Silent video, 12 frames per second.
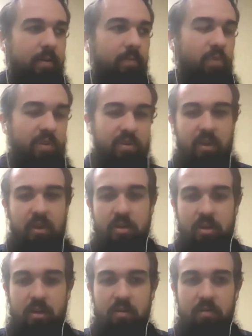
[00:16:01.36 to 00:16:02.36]
this
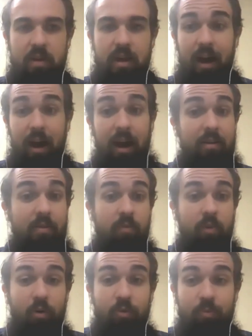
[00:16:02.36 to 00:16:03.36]
initiative I
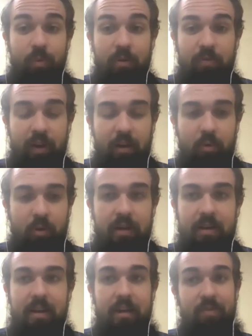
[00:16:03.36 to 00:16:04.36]
involve my
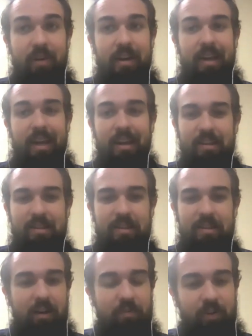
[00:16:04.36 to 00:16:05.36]
family, and if I can't,
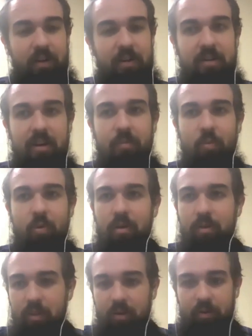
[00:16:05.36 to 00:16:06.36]
I find a time
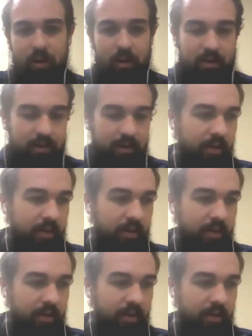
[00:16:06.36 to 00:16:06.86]
where they're not,